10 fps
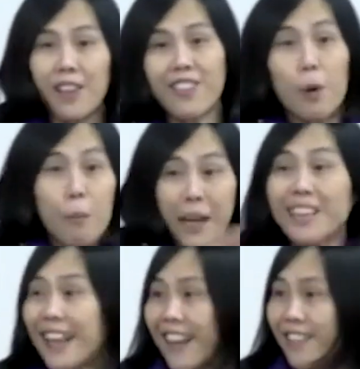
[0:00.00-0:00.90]
so many
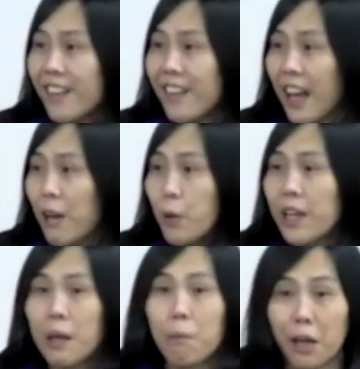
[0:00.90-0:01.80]
things. And we
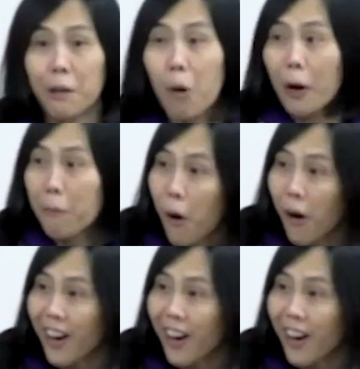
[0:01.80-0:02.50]
keep learning more and more.